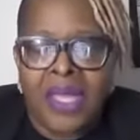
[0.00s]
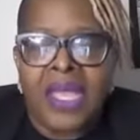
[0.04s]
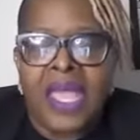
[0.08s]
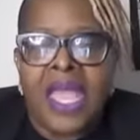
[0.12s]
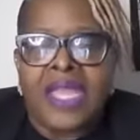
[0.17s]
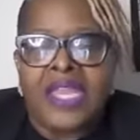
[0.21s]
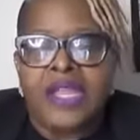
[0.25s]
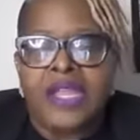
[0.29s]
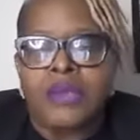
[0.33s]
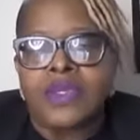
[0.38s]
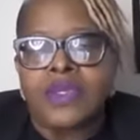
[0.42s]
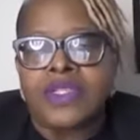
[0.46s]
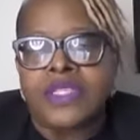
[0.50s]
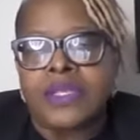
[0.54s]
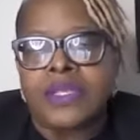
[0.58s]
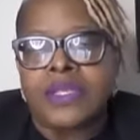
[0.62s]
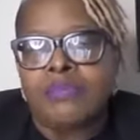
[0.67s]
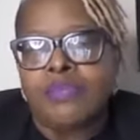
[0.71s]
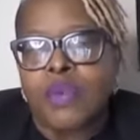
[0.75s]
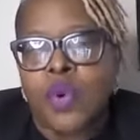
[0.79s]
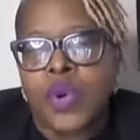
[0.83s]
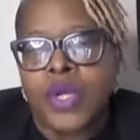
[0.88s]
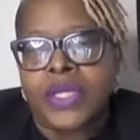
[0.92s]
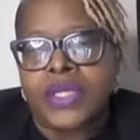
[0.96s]
And it was
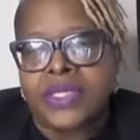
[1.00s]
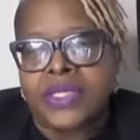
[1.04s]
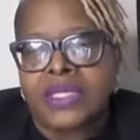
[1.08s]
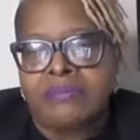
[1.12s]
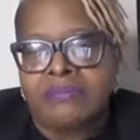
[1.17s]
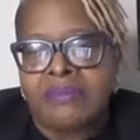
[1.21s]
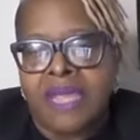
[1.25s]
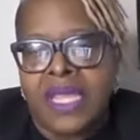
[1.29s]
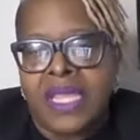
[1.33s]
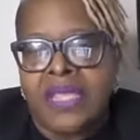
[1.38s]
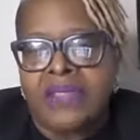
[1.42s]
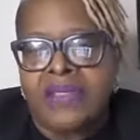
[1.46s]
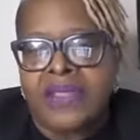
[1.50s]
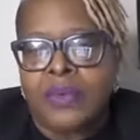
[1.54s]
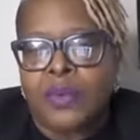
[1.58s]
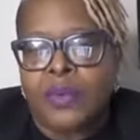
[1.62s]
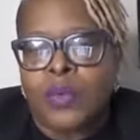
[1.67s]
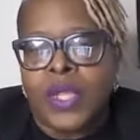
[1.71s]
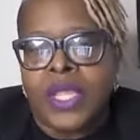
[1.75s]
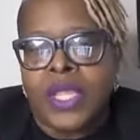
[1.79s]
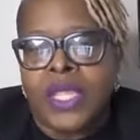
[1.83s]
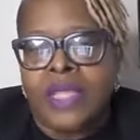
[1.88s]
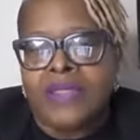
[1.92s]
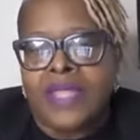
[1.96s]
important to me
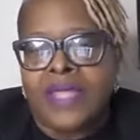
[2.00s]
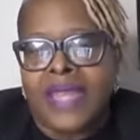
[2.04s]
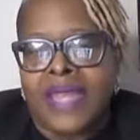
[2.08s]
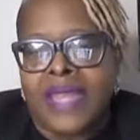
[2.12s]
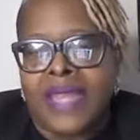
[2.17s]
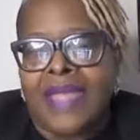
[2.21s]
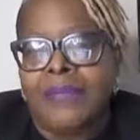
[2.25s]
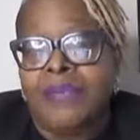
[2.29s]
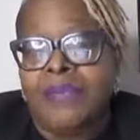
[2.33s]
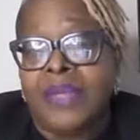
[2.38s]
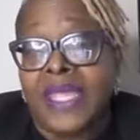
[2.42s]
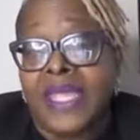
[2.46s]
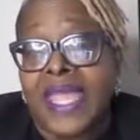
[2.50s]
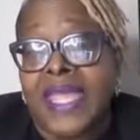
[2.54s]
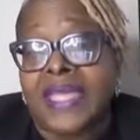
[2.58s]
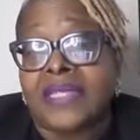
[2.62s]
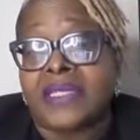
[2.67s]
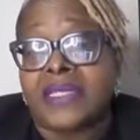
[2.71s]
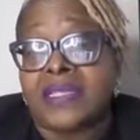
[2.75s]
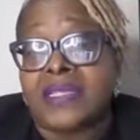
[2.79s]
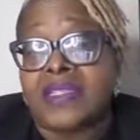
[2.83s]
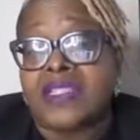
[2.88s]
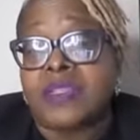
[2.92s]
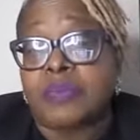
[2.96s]
that I began
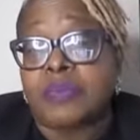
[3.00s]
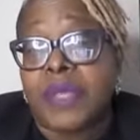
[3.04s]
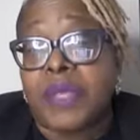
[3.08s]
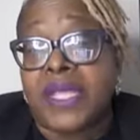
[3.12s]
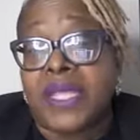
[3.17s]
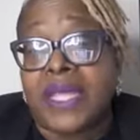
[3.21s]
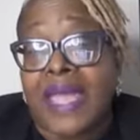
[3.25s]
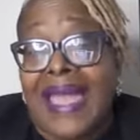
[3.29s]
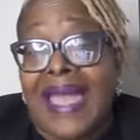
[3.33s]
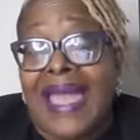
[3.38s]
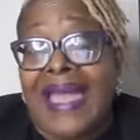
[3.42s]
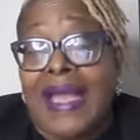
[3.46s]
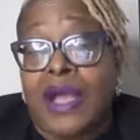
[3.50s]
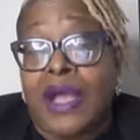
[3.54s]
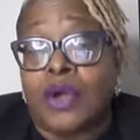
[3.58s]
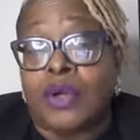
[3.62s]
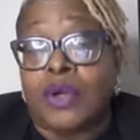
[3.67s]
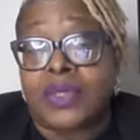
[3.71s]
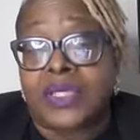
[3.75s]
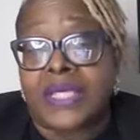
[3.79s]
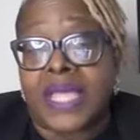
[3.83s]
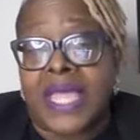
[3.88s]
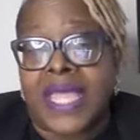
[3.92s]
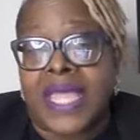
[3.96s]
to speak
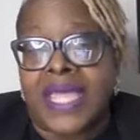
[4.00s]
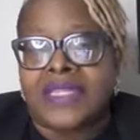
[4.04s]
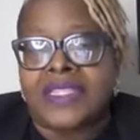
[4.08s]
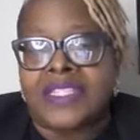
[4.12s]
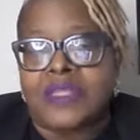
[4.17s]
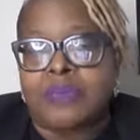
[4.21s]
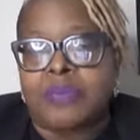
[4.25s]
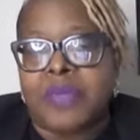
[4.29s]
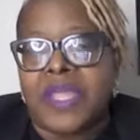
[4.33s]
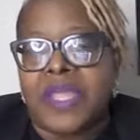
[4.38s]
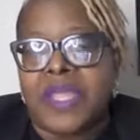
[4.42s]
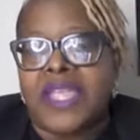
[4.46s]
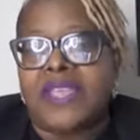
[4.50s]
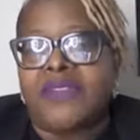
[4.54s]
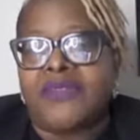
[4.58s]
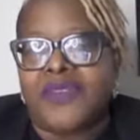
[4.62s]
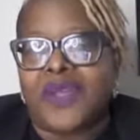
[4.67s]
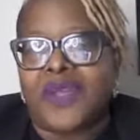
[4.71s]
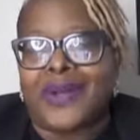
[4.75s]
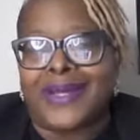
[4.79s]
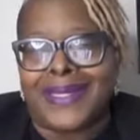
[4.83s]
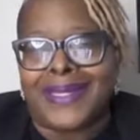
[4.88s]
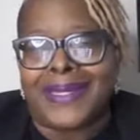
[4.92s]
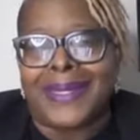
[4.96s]
out and speak
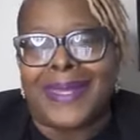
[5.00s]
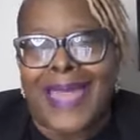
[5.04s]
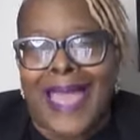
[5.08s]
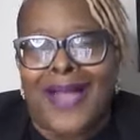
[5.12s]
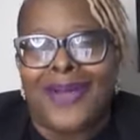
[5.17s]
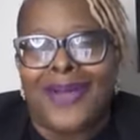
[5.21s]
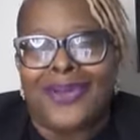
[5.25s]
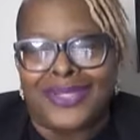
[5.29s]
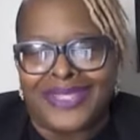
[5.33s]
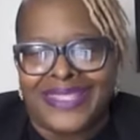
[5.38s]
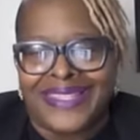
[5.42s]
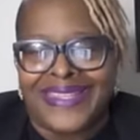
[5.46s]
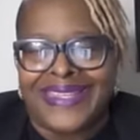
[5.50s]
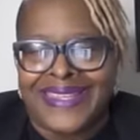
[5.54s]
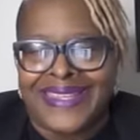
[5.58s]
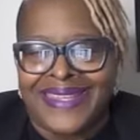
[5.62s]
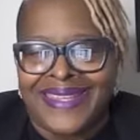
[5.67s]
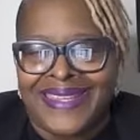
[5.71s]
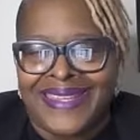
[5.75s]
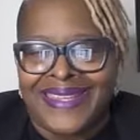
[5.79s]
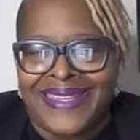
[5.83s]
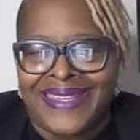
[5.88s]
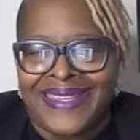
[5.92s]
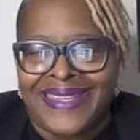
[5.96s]
very
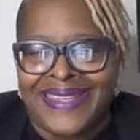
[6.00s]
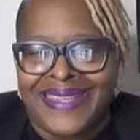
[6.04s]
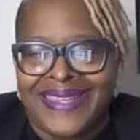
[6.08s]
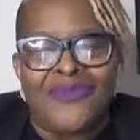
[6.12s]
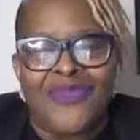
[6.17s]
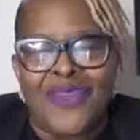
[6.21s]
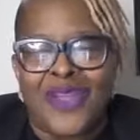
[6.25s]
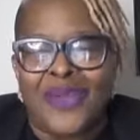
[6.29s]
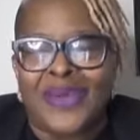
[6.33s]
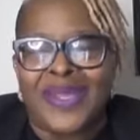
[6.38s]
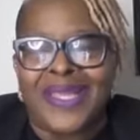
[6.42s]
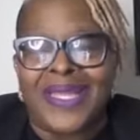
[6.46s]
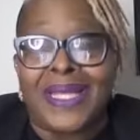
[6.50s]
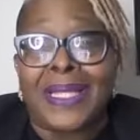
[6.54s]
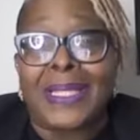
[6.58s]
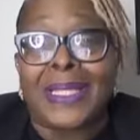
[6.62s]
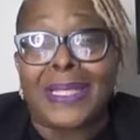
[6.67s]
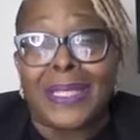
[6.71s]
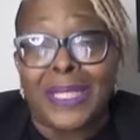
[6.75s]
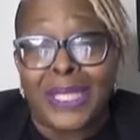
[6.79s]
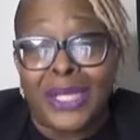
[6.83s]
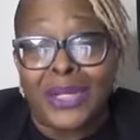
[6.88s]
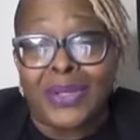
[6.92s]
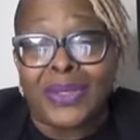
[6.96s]
loudly and very
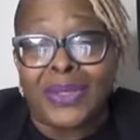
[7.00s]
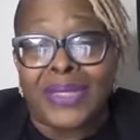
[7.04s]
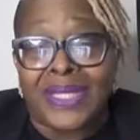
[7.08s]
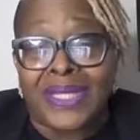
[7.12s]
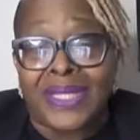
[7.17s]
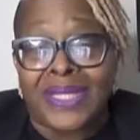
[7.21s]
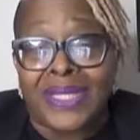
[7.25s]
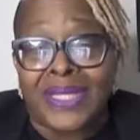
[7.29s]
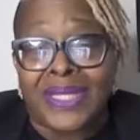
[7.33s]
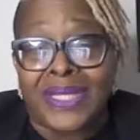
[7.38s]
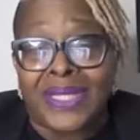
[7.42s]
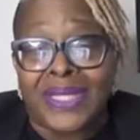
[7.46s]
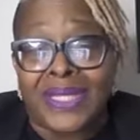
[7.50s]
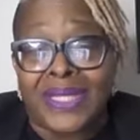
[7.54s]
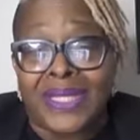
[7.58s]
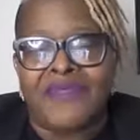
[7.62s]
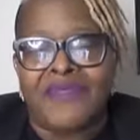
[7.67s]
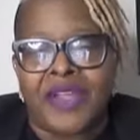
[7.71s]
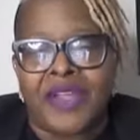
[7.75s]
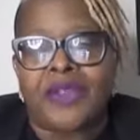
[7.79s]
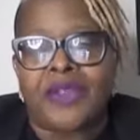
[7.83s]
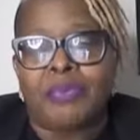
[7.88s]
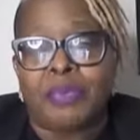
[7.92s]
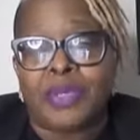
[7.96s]
clearly and
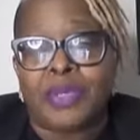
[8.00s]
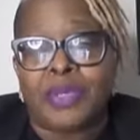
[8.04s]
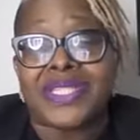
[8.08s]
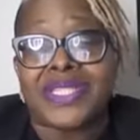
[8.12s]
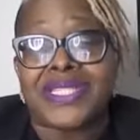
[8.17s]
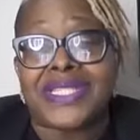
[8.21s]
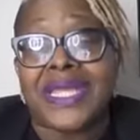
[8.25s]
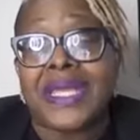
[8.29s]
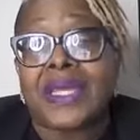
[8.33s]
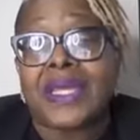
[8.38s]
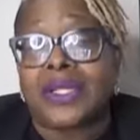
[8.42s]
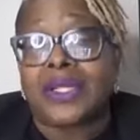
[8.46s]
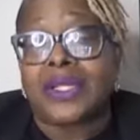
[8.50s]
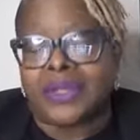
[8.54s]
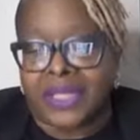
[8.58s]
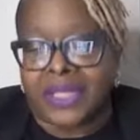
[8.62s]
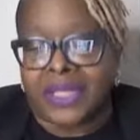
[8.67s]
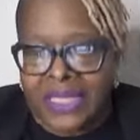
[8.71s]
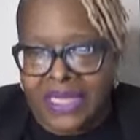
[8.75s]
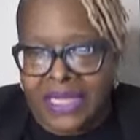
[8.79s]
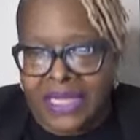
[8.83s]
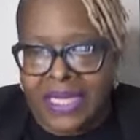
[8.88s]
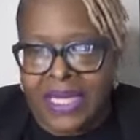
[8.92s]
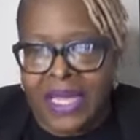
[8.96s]
very
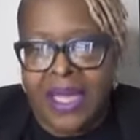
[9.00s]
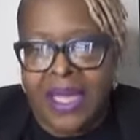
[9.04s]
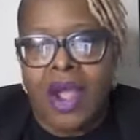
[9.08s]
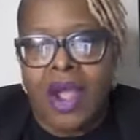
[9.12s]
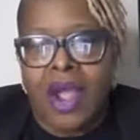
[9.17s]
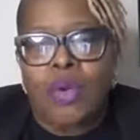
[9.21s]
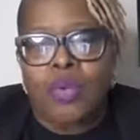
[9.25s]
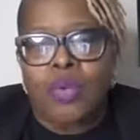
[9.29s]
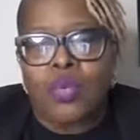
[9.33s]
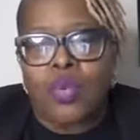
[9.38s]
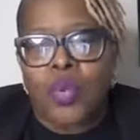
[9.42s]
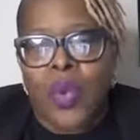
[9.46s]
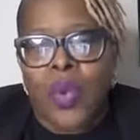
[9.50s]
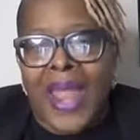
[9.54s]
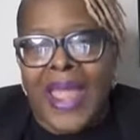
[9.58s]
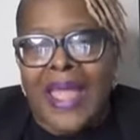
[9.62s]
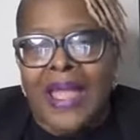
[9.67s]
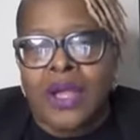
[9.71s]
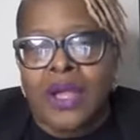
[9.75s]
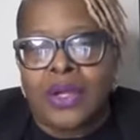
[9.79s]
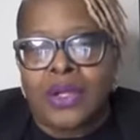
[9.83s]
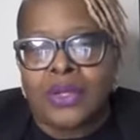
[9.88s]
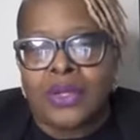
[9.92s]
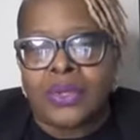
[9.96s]
particularly
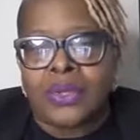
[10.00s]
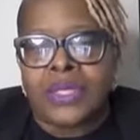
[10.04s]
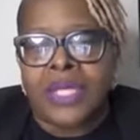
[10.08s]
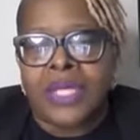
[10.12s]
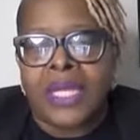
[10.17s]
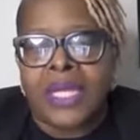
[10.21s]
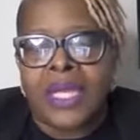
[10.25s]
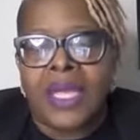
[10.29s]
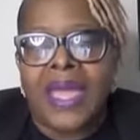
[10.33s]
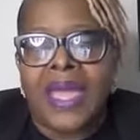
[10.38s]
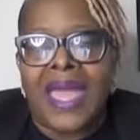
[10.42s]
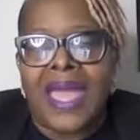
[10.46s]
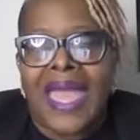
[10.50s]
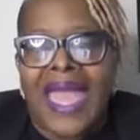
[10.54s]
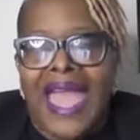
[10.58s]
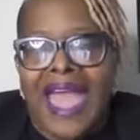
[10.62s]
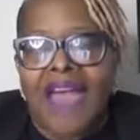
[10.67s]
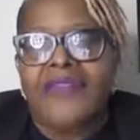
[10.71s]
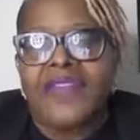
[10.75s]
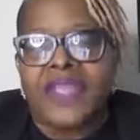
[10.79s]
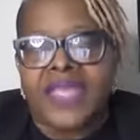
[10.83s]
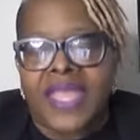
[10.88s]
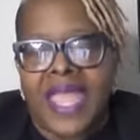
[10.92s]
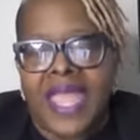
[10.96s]
around
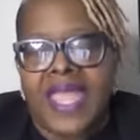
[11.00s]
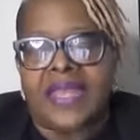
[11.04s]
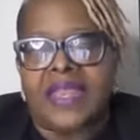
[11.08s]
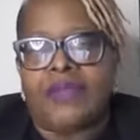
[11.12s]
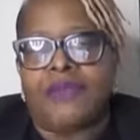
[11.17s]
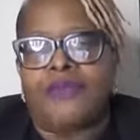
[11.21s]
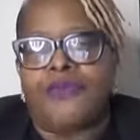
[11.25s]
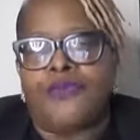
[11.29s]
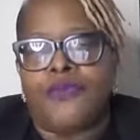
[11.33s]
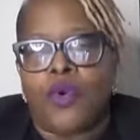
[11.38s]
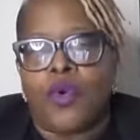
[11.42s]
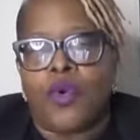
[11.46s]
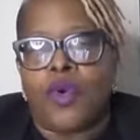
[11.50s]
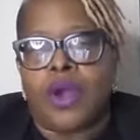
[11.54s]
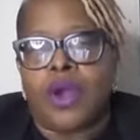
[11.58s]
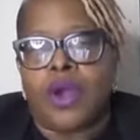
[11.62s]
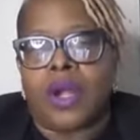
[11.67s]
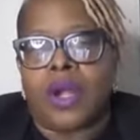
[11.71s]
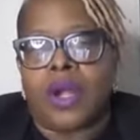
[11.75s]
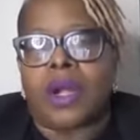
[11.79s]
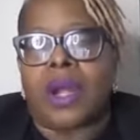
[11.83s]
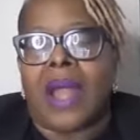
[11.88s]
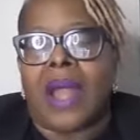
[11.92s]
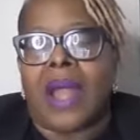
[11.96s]
advocating
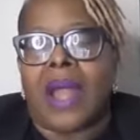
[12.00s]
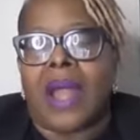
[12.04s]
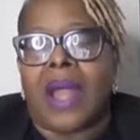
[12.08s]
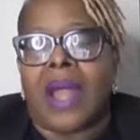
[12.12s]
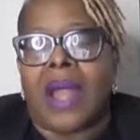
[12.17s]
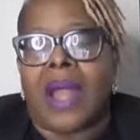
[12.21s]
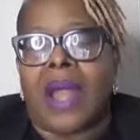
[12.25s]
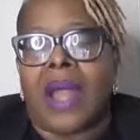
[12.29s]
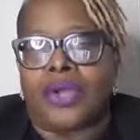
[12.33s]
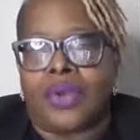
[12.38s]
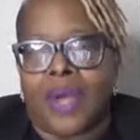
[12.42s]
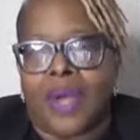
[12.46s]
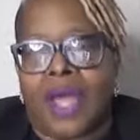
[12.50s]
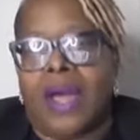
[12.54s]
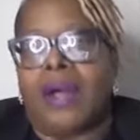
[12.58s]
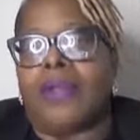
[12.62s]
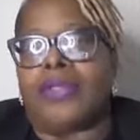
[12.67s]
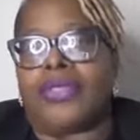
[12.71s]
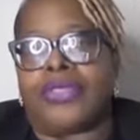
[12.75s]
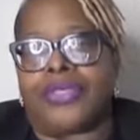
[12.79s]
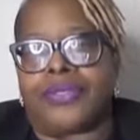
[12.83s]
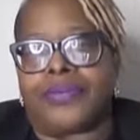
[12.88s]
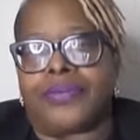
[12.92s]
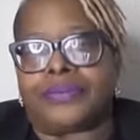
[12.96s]
for our mental health.